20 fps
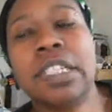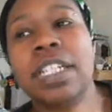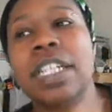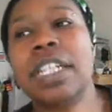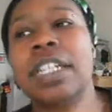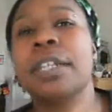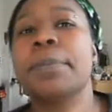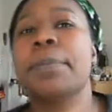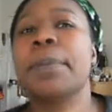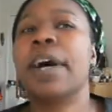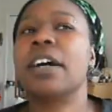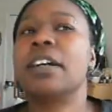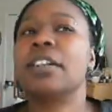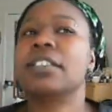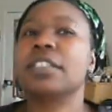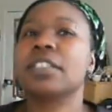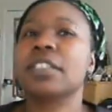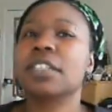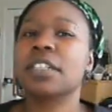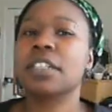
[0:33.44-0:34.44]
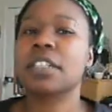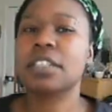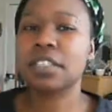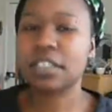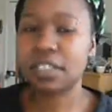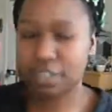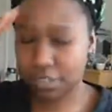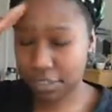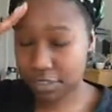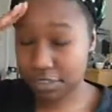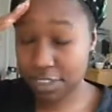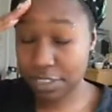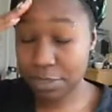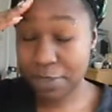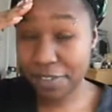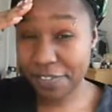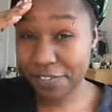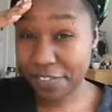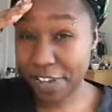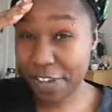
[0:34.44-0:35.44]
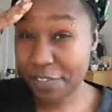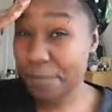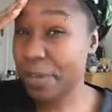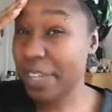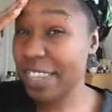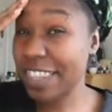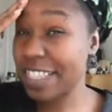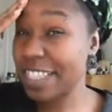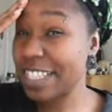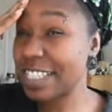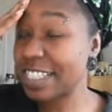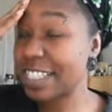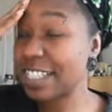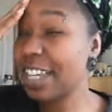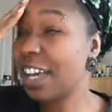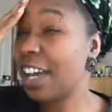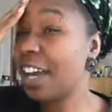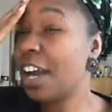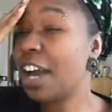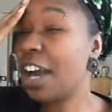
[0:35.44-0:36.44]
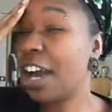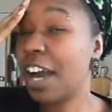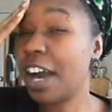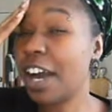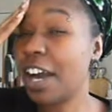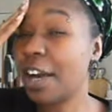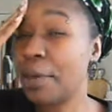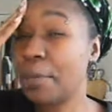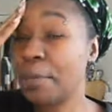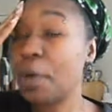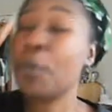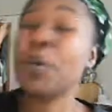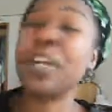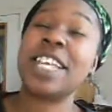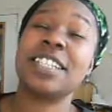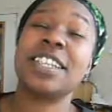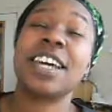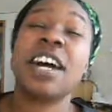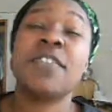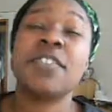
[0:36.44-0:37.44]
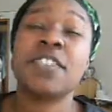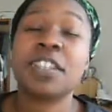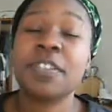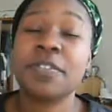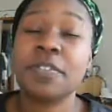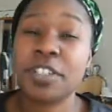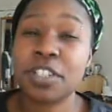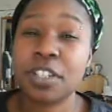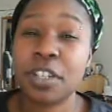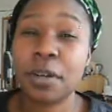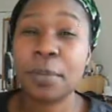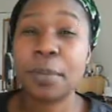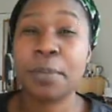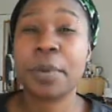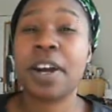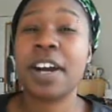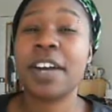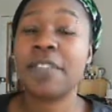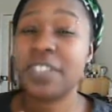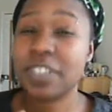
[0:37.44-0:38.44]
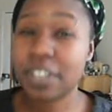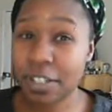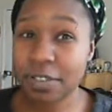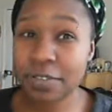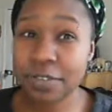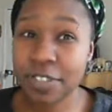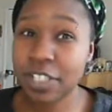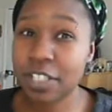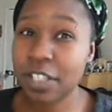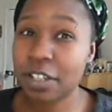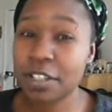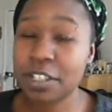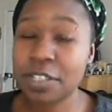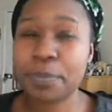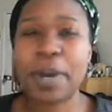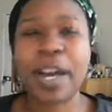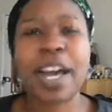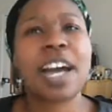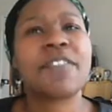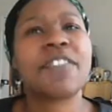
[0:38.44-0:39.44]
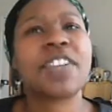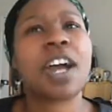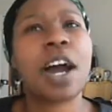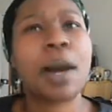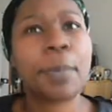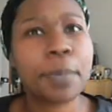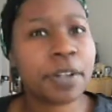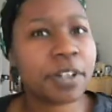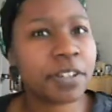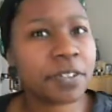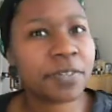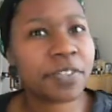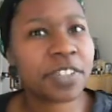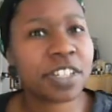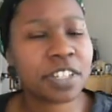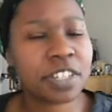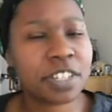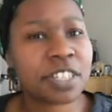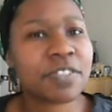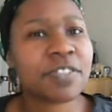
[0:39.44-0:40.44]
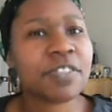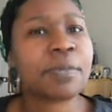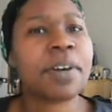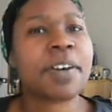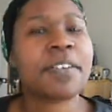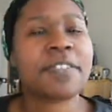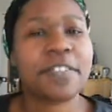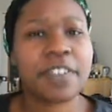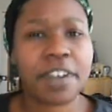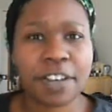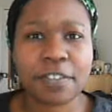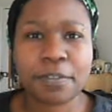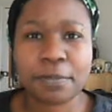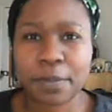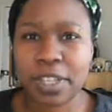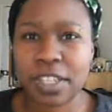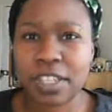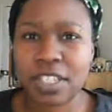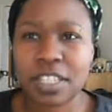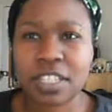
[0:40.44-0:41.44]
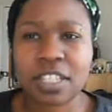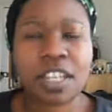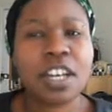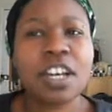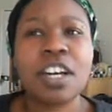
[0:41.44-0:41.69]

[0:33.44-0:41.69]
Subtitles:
in about 5 months. Well, I say I haven't done a video, but I've done videos, but I haven't uploaded videos for about 5 months.